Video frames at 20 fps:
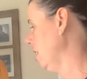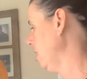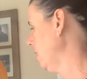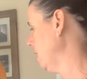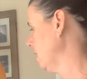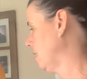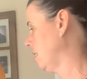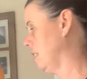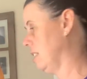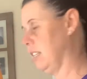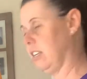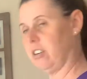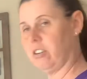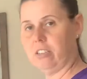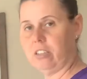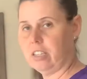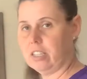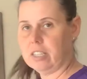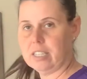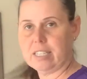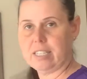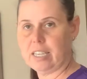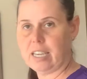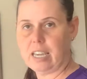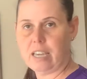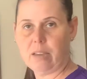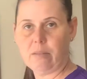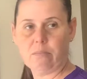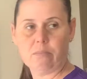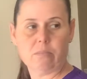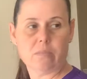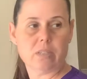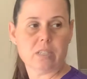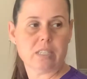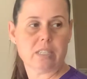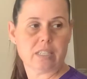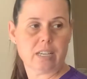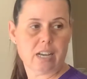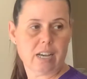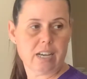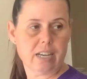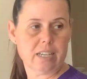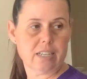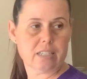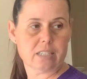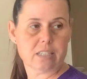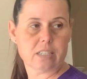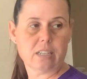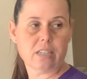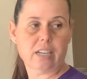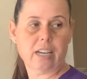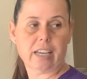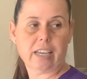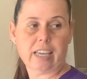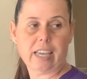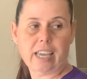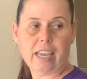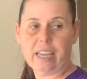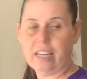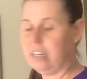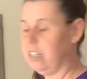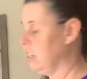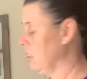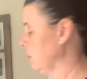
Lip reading: necessarily the same size. Again,